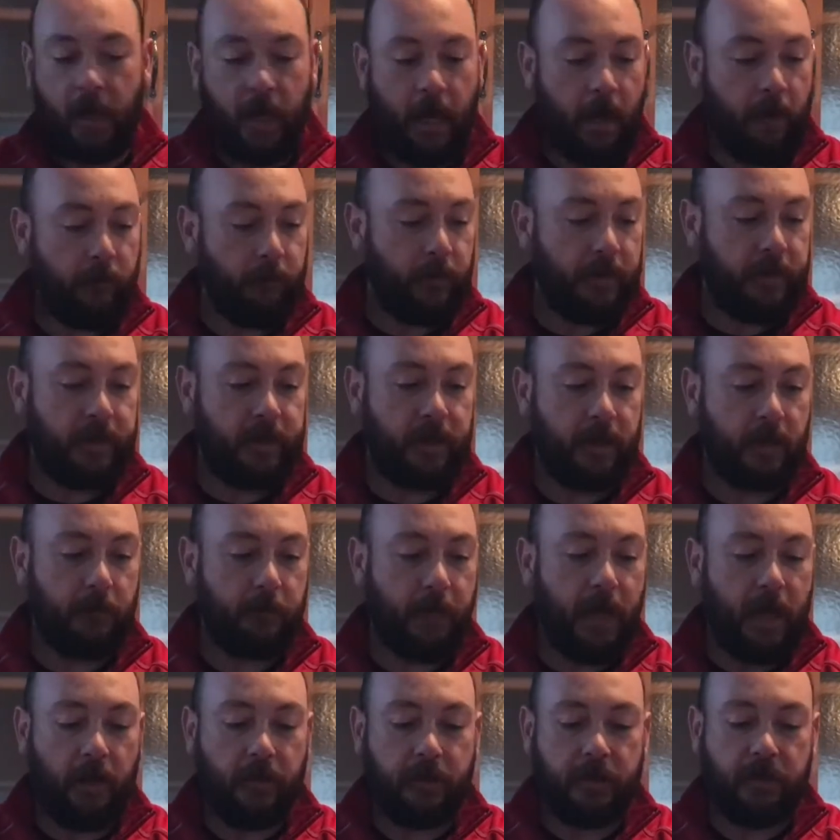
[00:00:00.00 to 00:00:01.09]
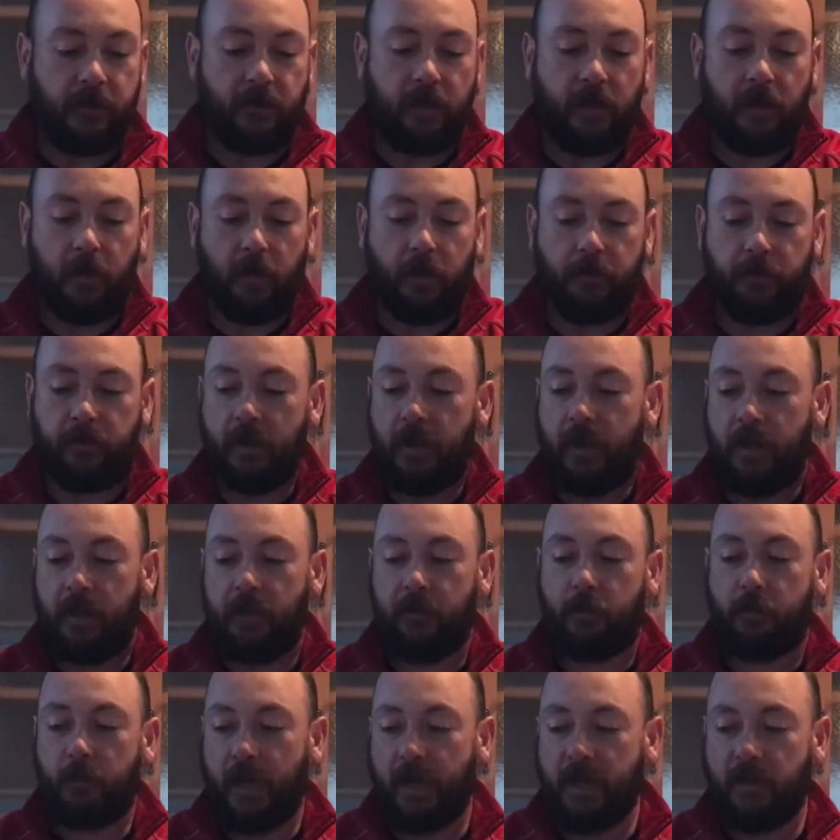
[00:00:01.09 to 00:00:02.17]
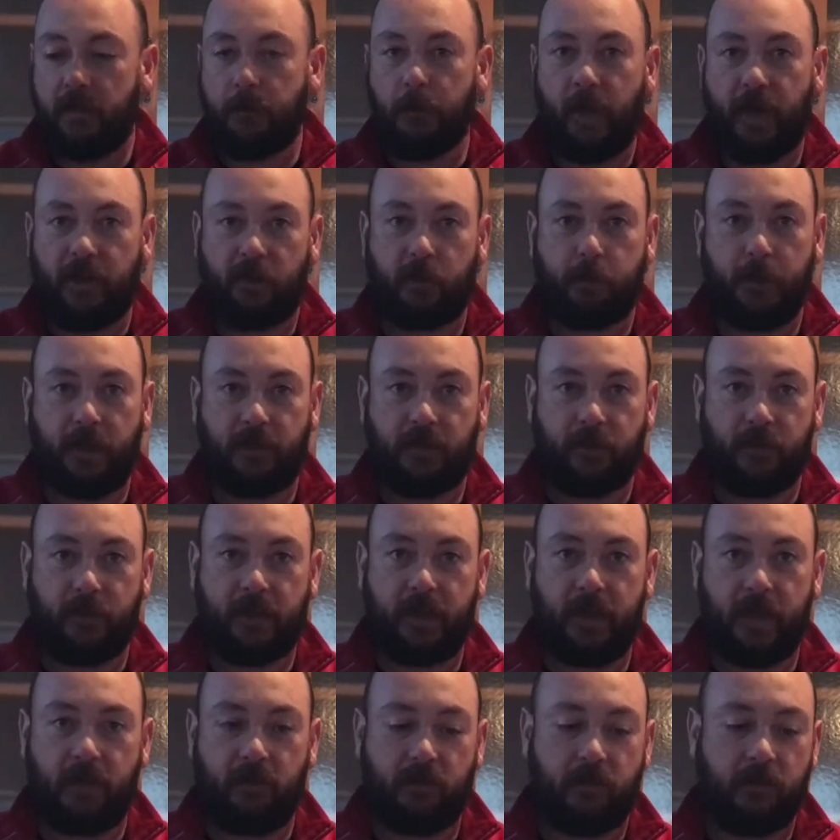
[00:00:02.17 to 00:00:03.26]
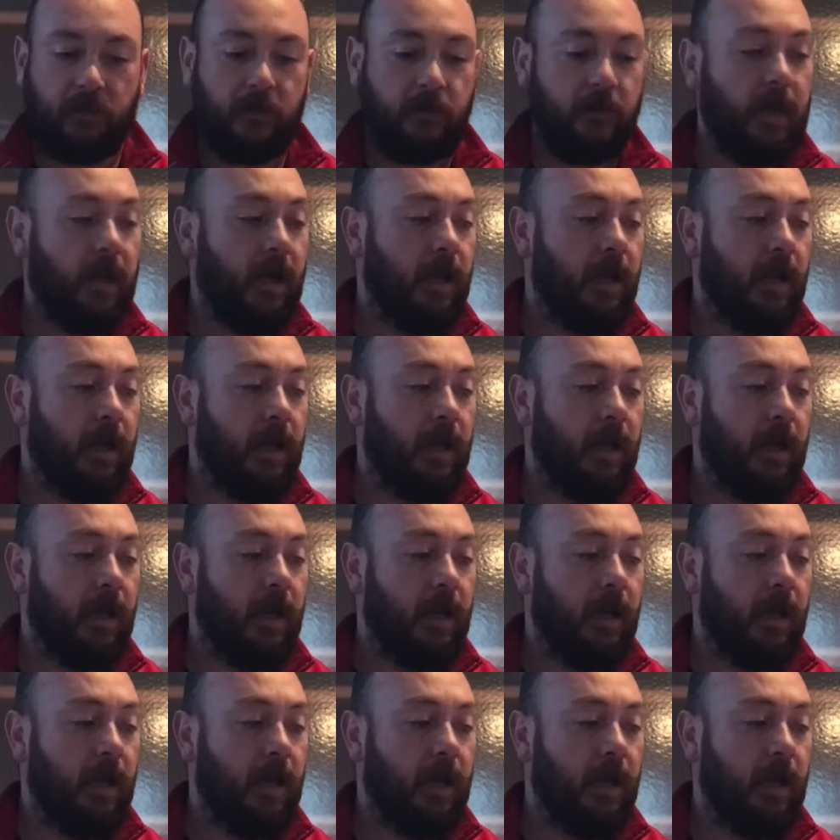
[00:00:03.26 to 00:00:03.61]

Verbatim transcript: Everything about these arrows is made to my specifications,